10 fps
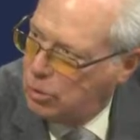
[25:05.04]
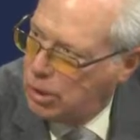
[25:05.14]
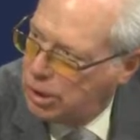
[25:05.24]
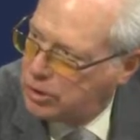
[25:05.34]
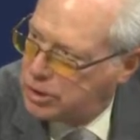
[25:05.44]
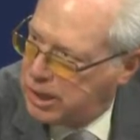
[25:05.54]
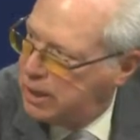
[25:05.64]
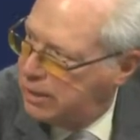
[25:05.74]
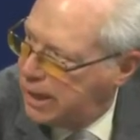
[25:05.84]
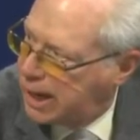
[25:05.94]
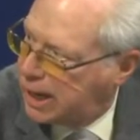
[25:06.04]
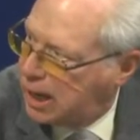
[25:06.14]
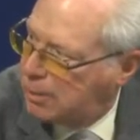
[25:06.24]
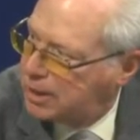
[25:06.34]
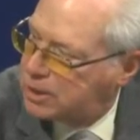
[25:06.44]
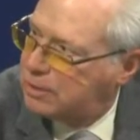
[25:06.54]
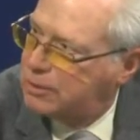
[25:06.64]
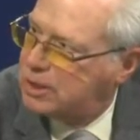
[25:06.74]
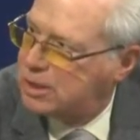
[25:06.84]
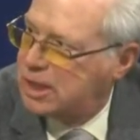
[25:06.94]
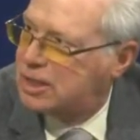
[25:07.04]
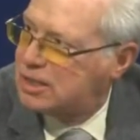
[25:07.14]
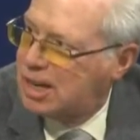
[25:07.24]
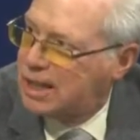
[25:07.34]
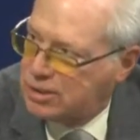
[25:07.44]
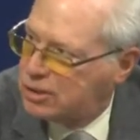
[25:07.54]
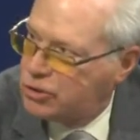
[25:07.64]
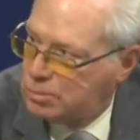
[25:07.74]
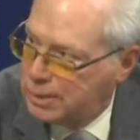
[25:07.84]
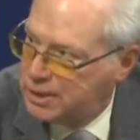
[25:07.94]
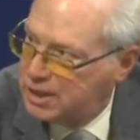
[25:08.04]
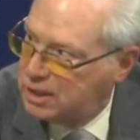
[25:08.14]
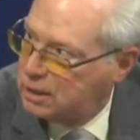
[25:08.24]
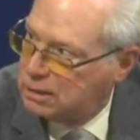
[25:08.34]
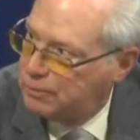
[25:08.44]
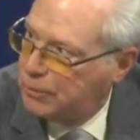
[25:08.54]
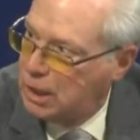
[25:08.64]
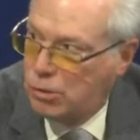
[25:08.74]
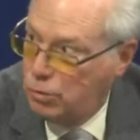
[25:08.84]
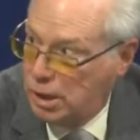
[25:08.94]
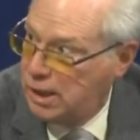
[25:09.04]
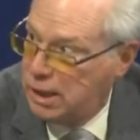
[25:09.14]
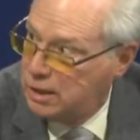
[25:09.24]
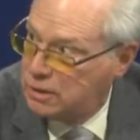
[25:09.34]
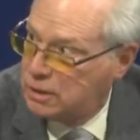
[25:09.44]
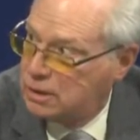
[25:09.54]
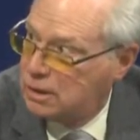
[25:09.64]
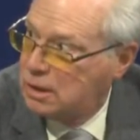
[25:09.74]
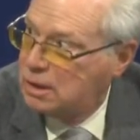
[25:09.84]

would understand the economics of this, and it's not such a big deal. It really isn't.